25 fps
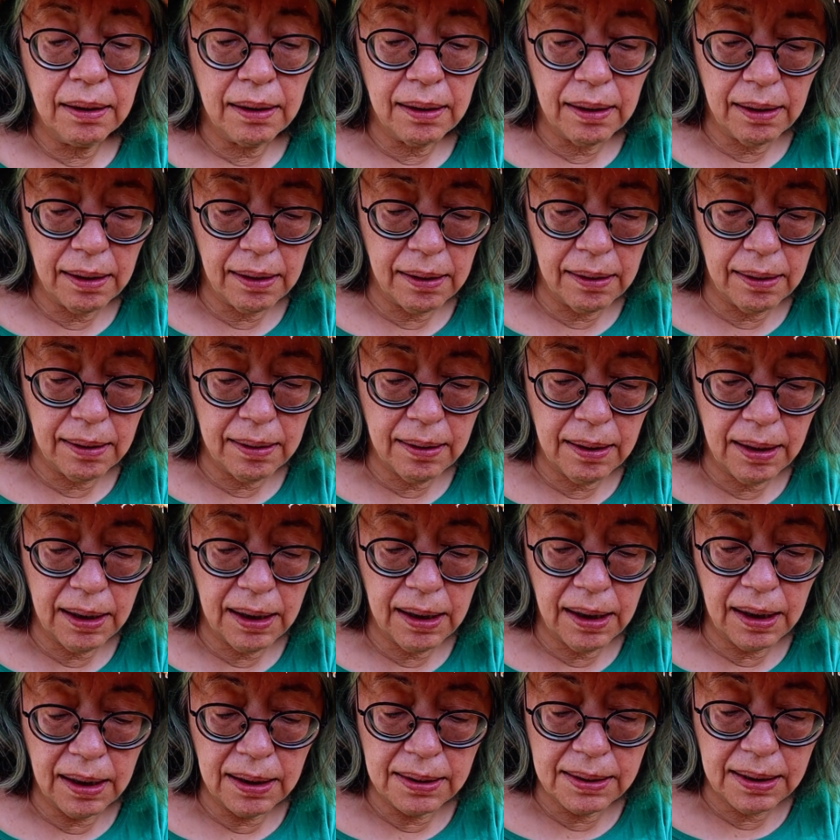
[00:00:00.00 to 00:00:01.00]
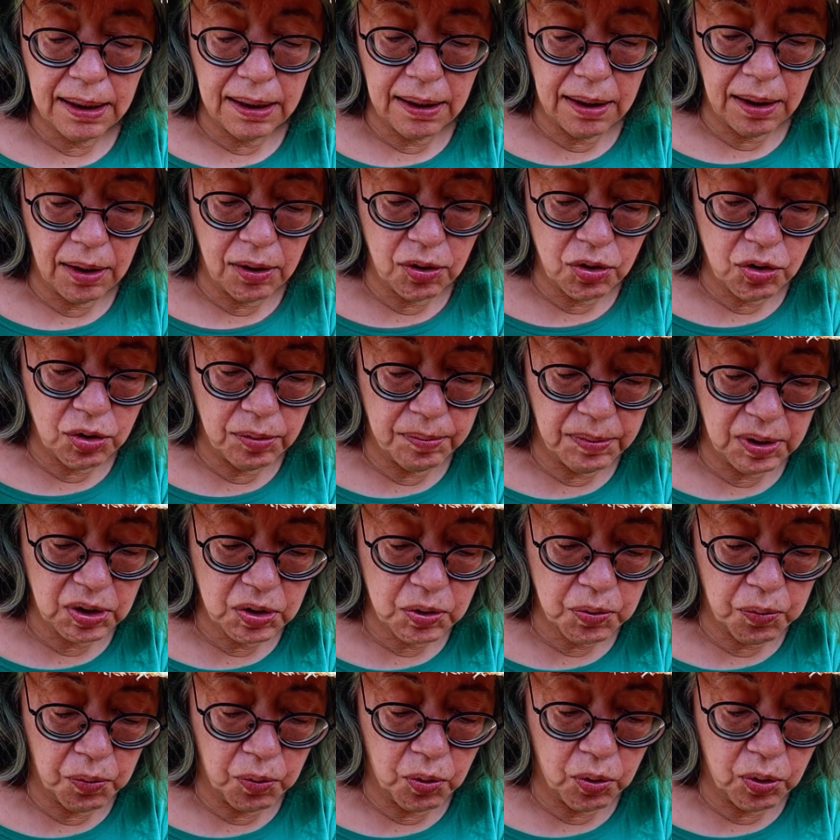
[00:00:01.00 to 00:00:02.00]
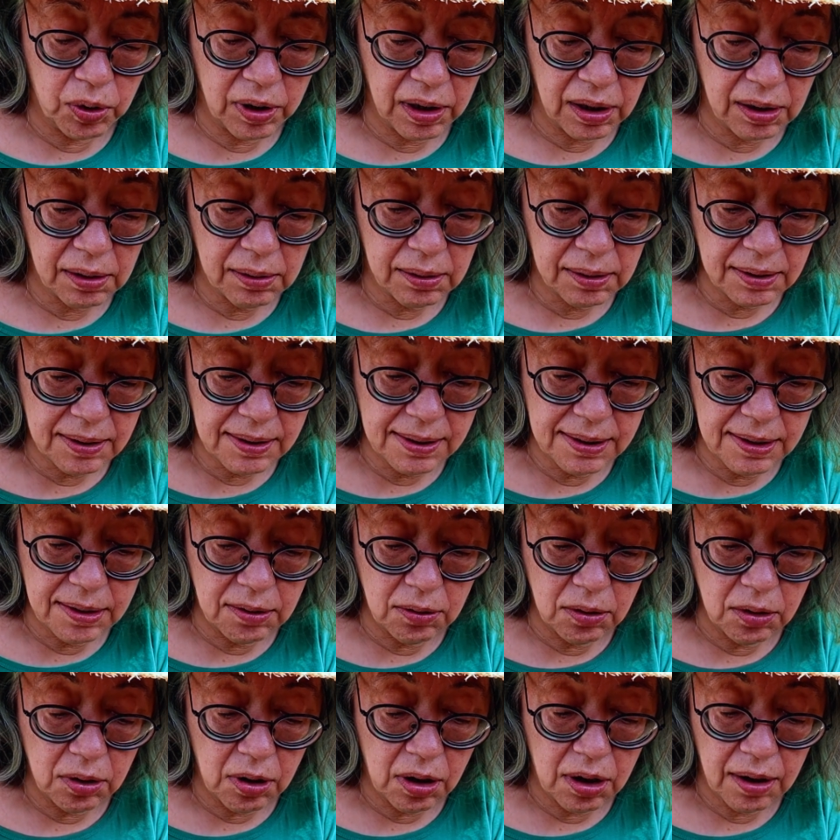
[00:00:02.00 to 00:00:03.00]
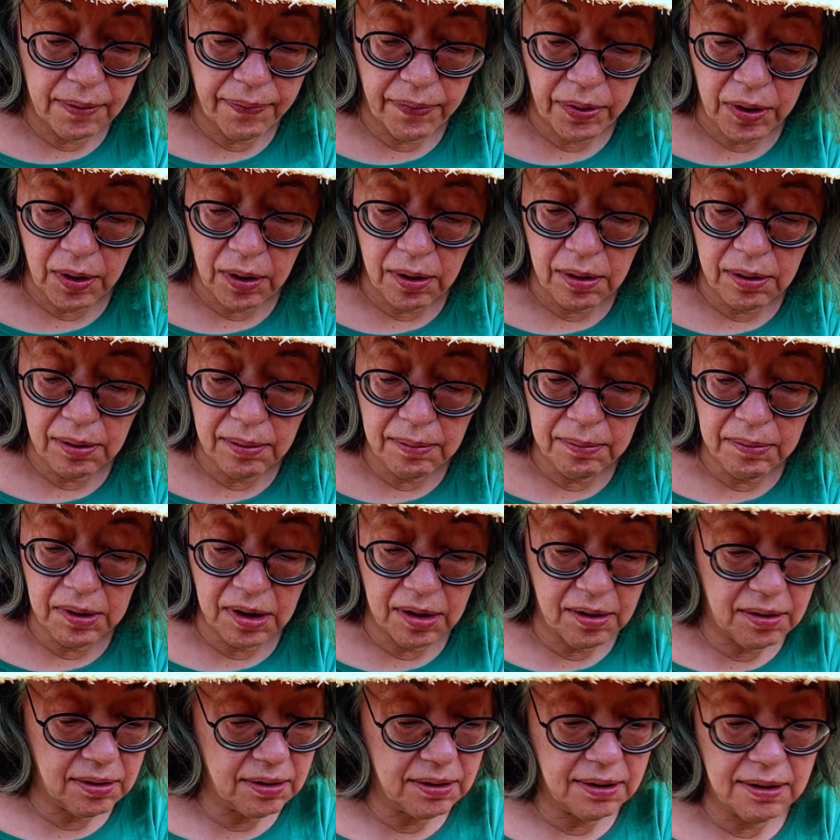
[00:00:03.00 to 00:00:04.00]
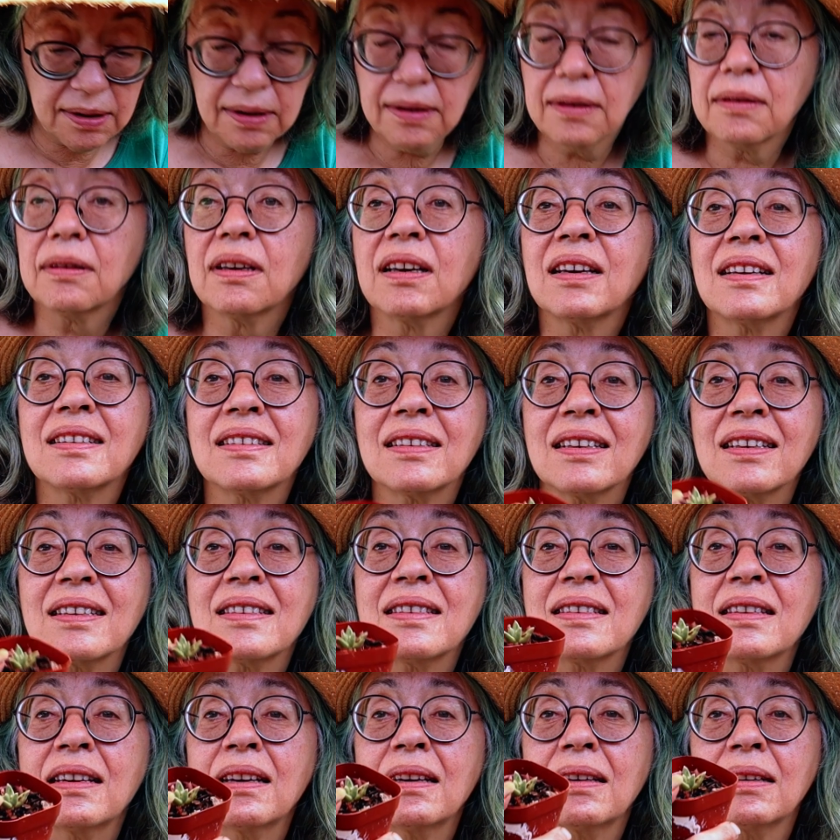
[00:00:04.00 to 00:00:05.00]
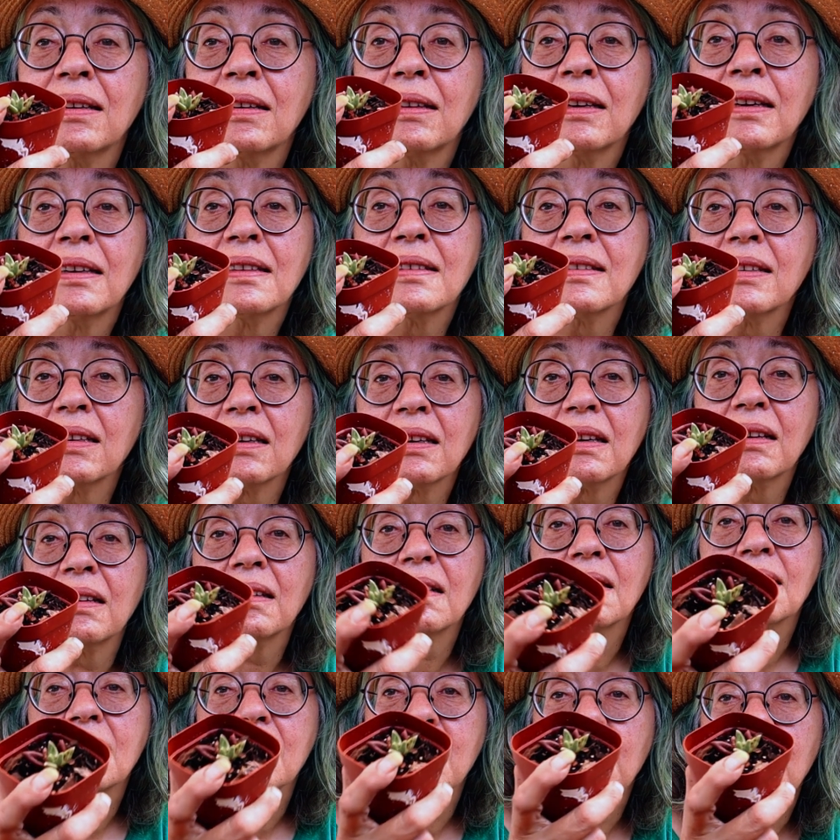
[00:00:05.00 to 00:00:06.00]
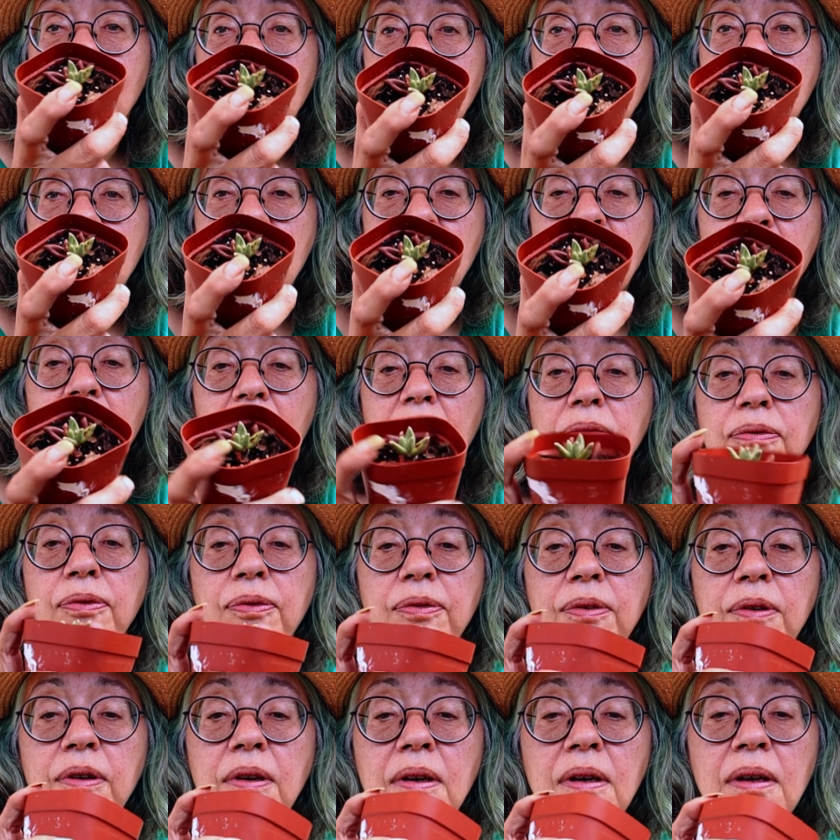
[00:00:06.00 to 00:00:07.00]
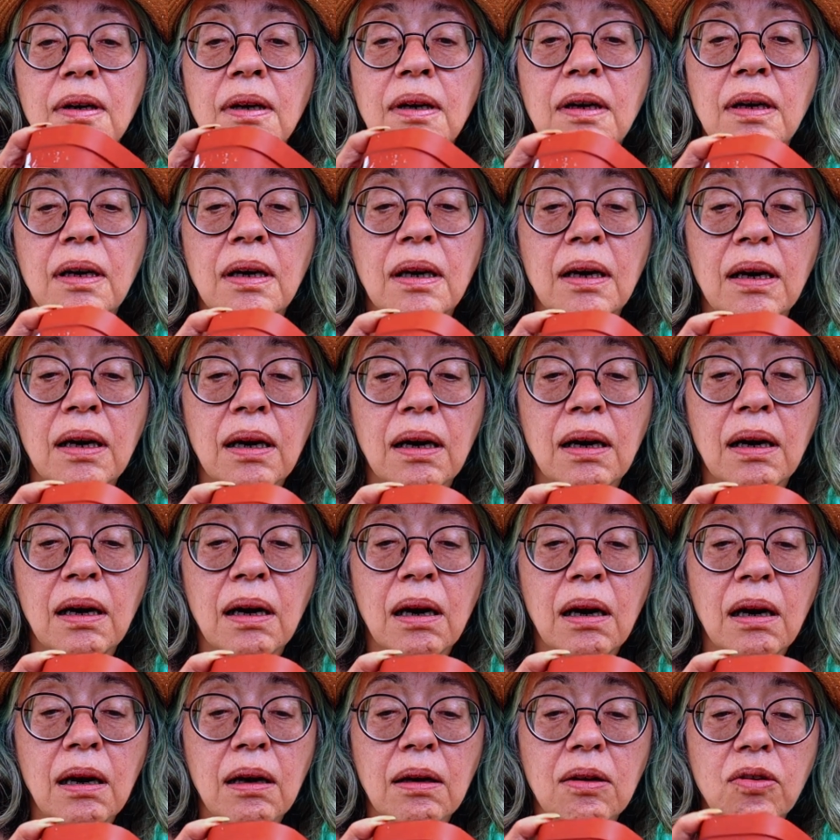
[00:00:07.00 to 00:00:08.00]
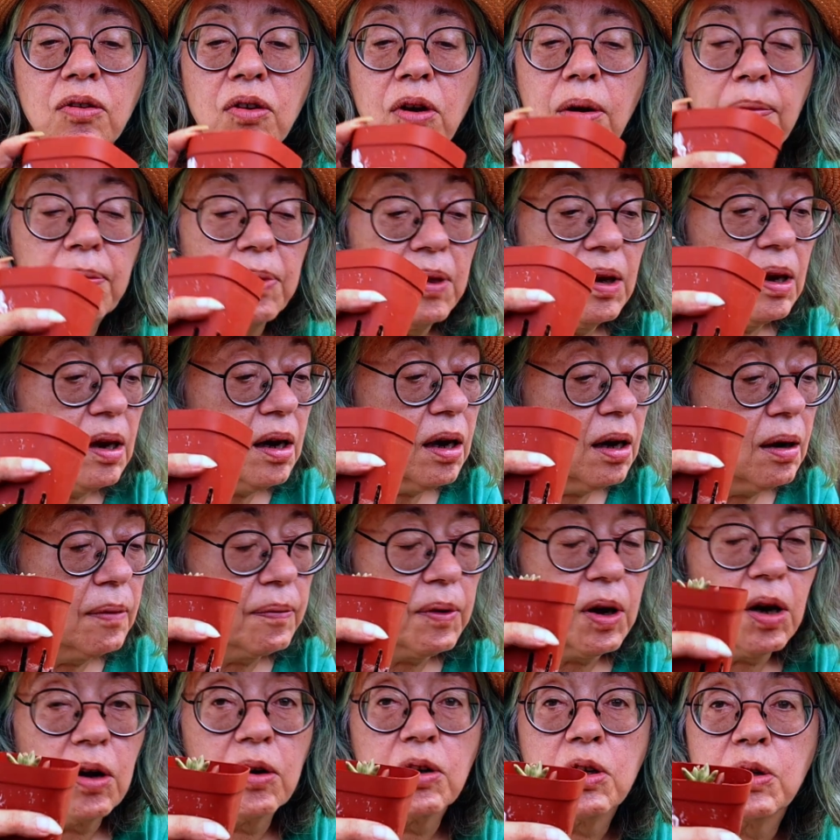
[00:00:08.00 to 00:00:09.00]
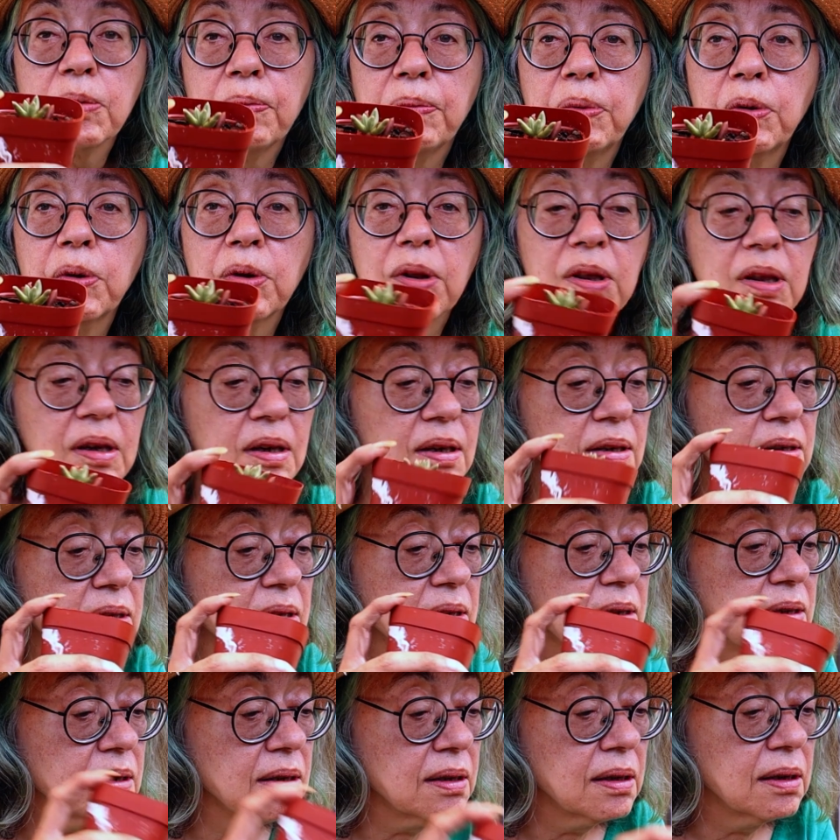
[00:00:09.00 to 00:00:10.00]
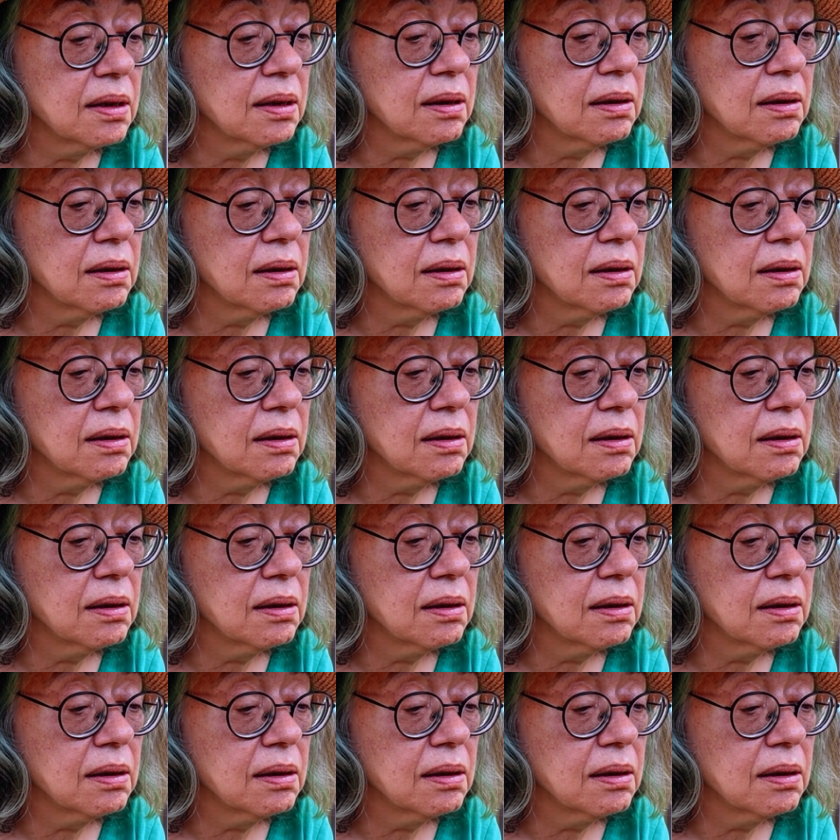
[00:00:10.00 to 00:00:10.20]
And I think it is getting too much water. It's still alive though, because as I said, succulents are tough. So I'm thinking I'm going to put this